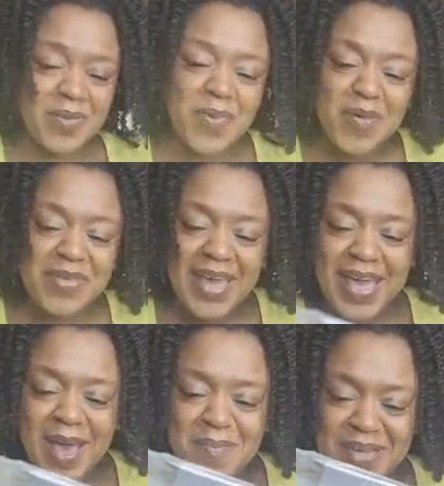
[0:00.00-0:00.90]
Well, yeah,
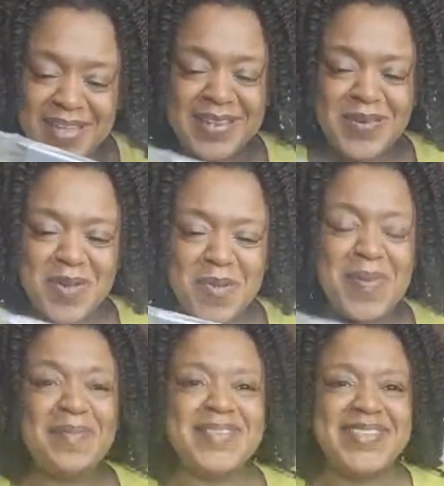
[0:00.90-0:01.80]
I mean, you know,
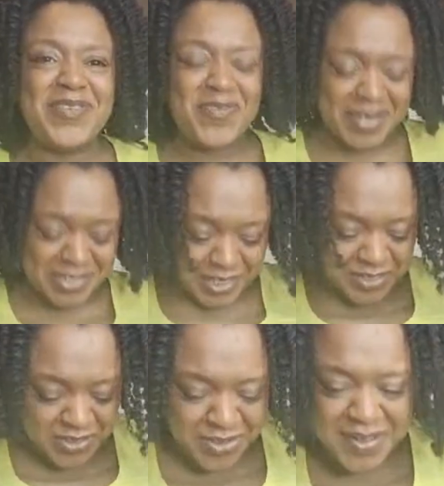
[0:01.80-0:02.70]
babies need fresh air
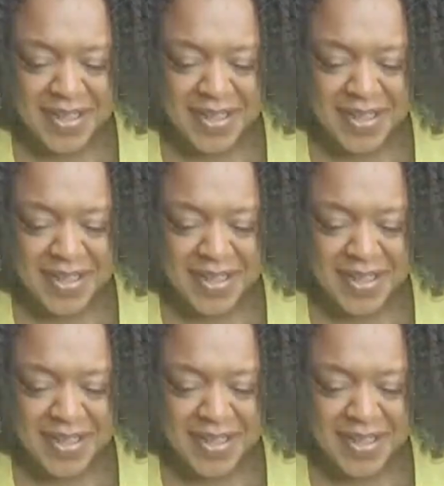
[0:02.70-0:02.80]
too.